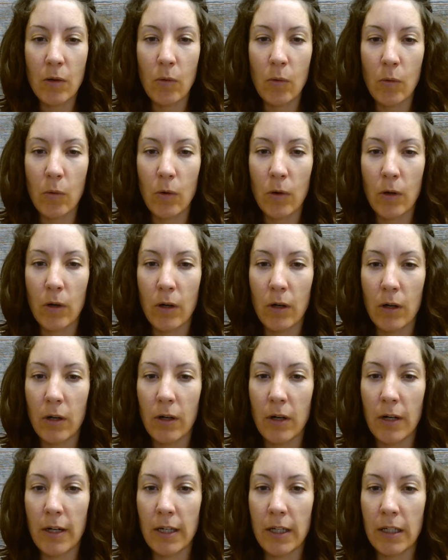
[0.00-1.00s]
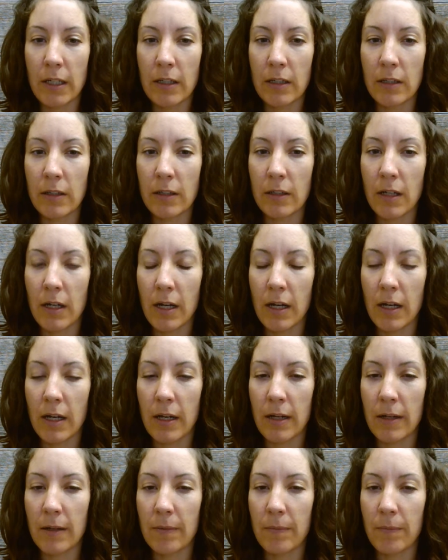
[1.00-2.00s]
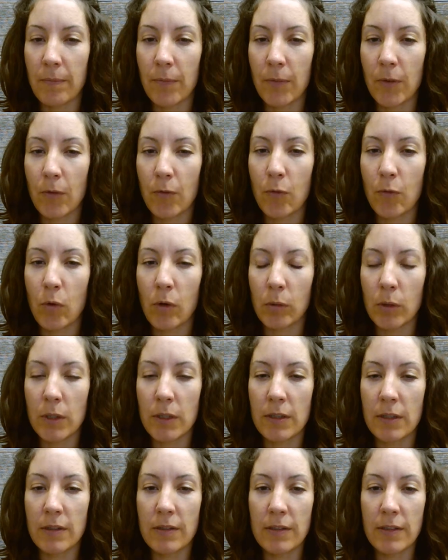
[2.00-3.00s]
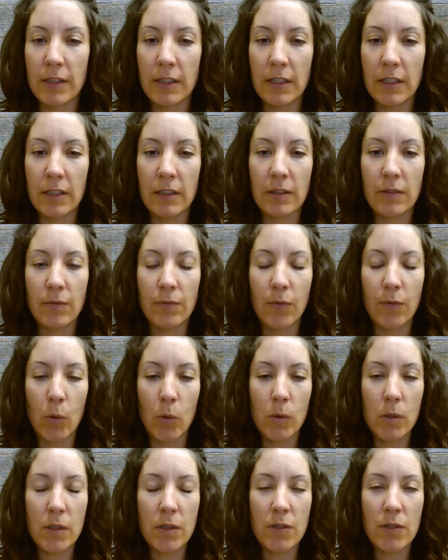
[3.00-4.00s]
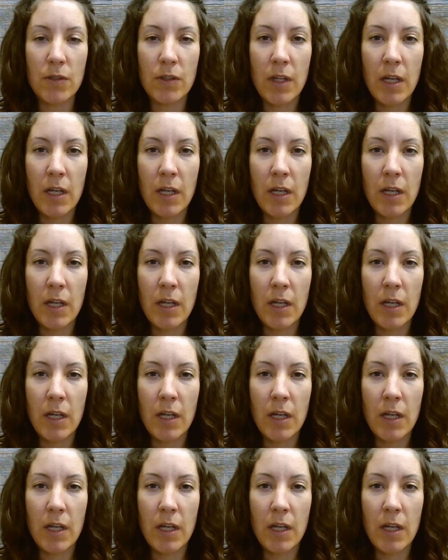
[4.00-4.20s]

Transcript: or in um, forward seated fold.